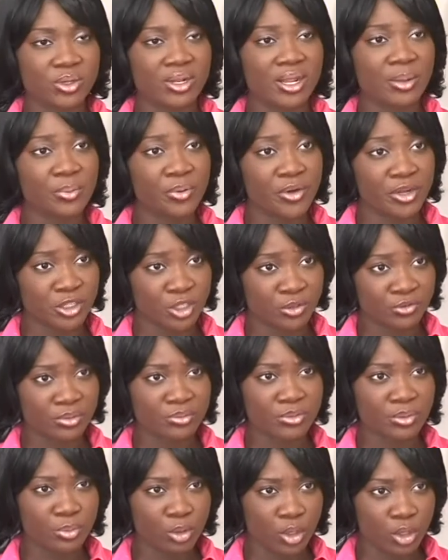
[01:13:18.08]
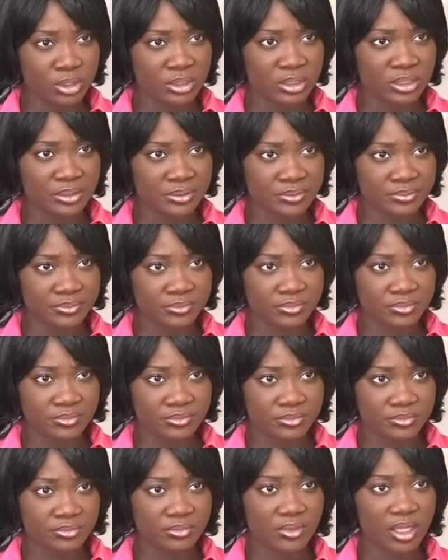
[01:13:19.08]
under pressure from the board.
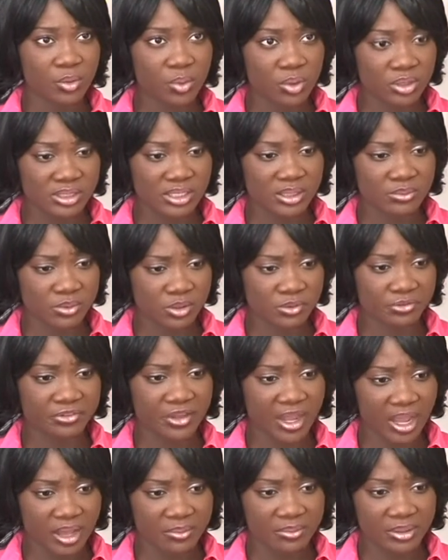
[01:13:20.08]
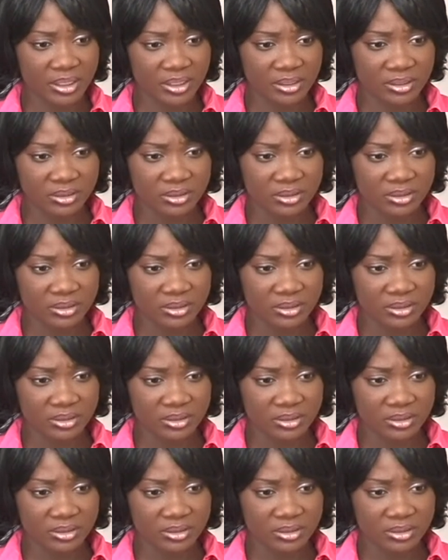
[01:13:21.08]
They want him to fire me.